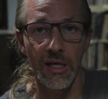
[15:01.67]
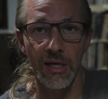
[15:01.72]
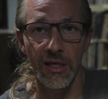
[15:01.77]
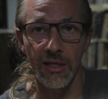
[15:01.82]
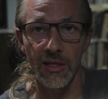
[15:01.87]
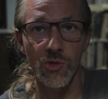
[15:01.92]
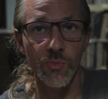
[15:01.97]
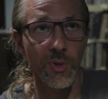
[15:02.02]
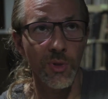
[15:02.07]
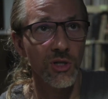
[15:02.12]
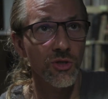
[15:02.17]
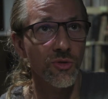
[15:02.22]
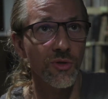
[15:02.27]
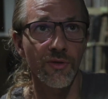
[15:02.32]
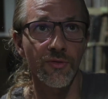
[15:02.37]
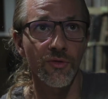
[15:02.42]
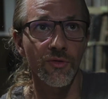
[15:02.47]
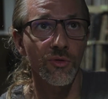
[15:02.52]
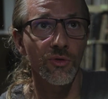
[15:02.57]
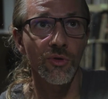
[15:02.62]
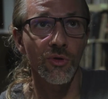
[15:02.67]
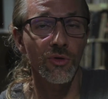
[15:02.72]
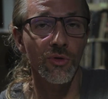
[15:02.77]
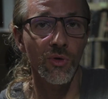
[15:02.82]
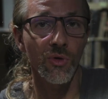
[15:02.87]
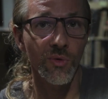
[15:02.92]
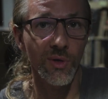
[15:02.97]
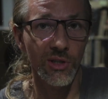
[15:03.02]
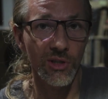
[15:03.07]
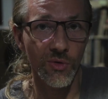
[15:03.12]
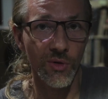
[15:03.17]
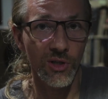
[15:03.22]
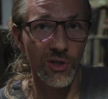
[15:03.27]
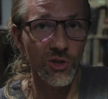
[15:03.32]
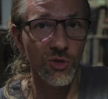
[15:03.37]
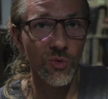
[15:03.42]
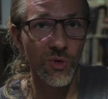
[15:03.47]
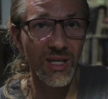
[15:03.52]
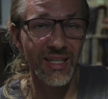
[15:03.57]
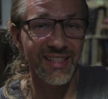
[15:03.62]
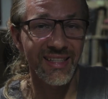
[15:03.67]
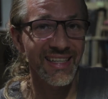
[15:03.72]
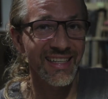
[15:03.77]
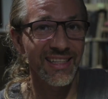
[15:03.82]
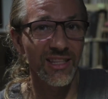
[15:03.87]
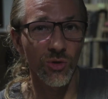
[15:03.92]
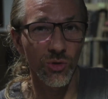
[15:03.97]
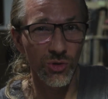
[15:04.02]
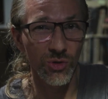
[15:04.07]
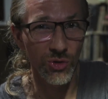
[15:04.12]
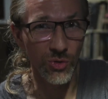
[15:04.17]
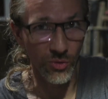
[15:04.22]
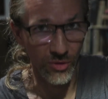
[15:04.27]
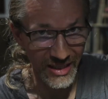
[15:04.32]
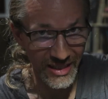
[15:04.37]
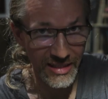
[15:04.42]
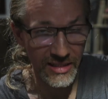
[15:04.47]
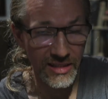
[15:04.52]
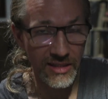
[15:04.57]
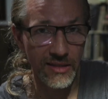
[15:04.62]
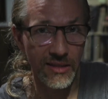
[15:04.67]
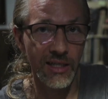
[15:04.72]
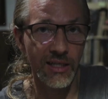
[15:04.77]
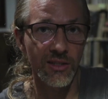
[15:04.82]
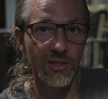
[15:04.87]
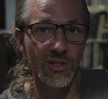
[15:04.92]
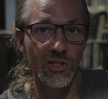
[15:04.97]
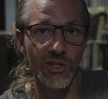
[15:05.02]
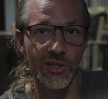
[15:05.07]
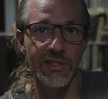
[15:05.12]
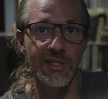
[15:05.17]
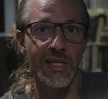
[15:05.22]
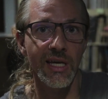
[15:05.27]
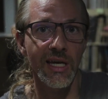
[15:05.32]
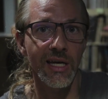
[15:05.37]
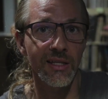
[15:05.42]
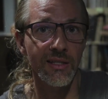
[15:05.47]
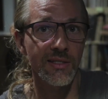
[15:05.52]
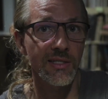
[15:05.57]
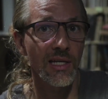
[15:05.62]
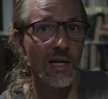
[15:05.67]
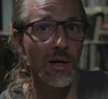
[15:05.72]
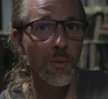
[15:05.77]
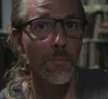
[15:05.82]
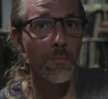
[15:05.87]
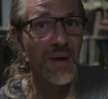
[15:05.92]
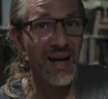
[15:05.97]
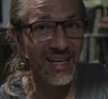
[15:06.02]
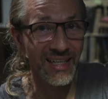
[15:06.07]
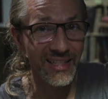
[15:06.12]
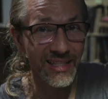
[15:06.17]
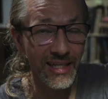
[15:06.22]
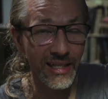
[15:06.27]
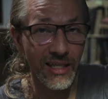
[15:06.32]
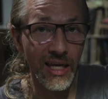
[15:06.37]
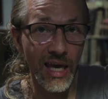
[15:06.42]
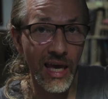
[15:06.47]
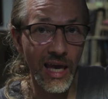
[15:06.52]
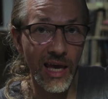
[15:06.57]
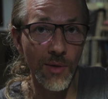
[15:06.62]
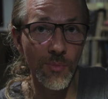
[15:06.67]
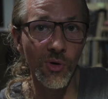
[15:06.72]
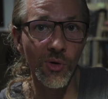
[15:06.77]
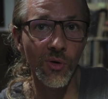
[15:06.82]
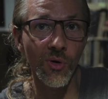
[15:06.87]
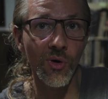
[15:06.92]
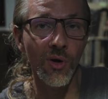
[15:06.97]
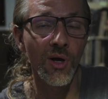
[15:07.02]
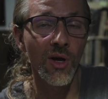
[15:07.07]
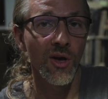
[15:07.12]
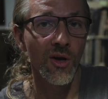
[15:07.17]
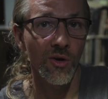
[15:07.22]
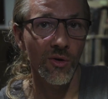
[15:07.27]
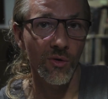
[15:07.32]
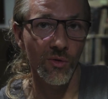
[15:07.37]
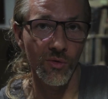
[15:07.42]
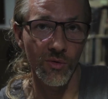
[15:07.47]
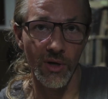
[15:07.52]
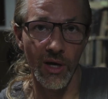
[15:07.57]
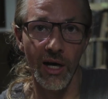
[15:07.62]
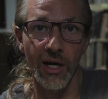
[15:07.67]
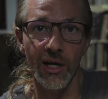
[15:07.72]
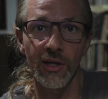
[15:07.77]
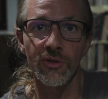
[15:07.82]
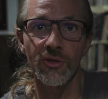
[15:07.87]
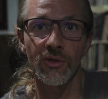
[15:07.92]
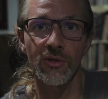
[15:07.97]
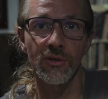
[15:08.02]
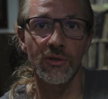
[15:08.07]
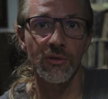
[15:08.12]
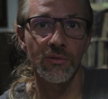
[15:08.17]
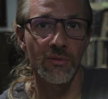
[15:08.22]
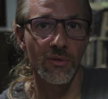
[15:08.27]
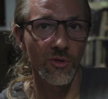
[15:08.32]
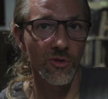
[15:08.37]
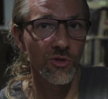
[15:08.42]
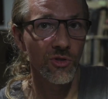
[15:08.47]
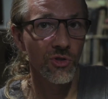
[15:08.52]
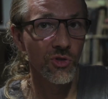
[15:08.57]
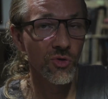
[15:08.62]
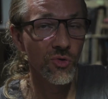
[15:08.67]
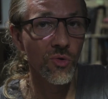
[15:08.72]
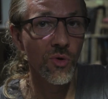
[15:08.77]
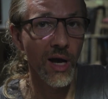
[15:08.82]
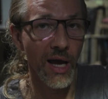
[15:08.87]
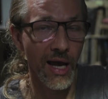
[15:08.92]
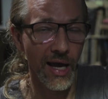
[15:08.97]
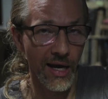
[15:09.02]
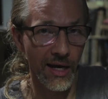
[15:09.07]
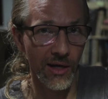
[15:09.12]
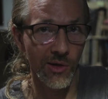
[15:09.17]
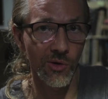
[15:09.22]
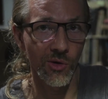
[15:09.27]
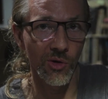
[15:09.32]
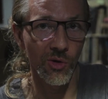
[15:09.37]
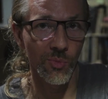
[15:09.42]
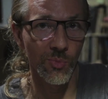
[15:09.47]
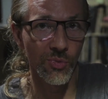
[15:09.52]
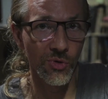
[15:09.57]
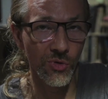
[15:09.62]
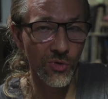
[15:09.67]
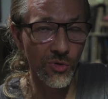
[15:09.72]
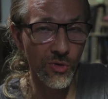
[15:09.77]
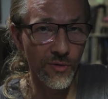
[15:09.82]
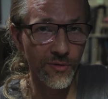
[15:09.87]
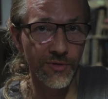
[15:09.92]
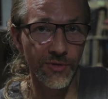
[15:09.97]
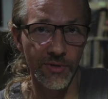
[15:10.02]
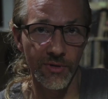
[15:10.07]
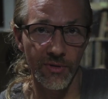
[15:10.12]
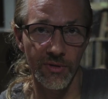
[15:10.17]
Especially if you don't know what you are doing, then don't do this. Then just get some Belden cable or other U L approved